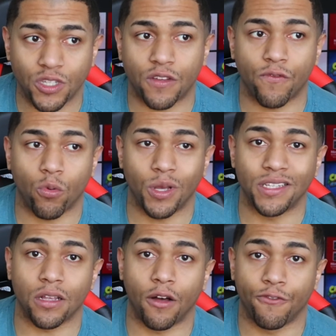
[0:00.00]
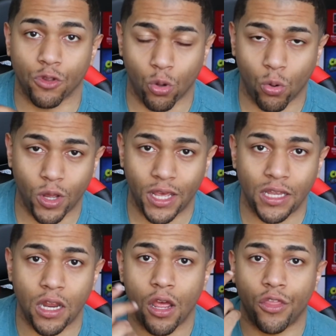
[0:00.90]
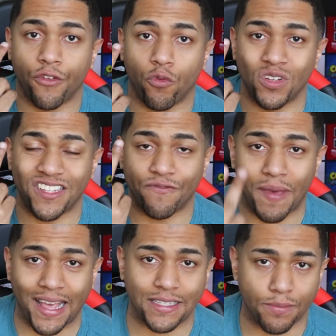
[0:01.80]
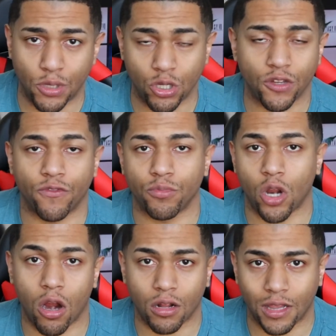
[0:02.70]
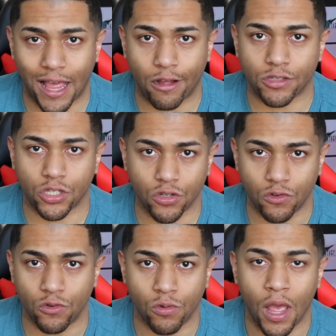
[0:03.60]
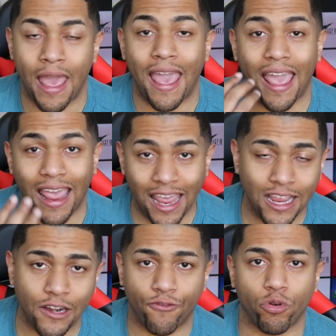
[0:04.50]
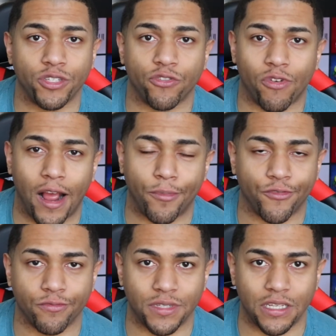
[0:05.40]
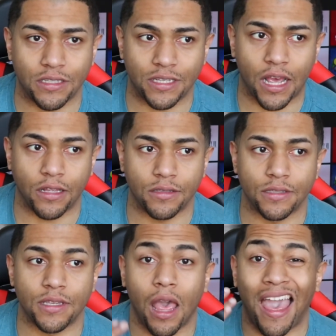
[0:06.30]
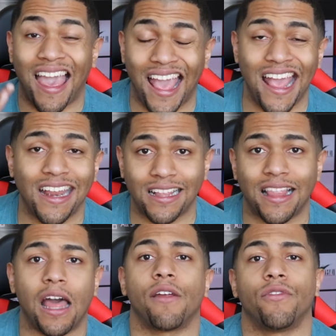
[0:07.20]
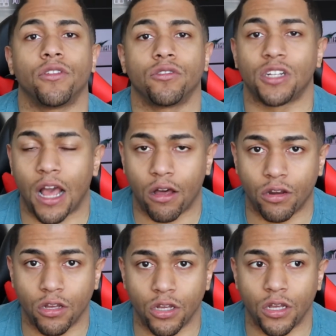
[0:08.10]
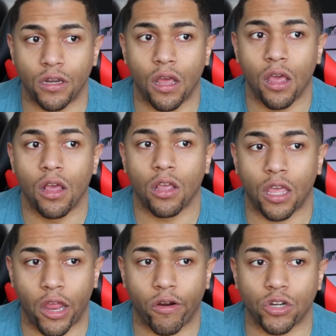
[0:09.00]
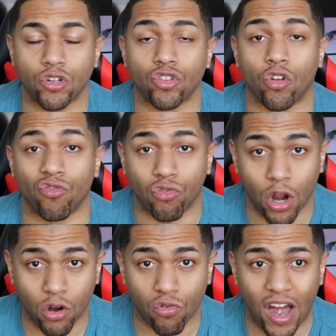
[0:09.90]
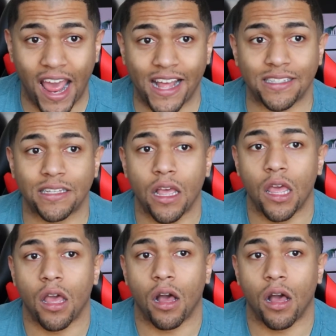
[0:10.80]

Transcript: was the voice of Lloyd, the voice of Maximilian from Dark Cloud 2, and the voice of Robin from Teen Titans, and a lot of other childhood characters on Rugrats,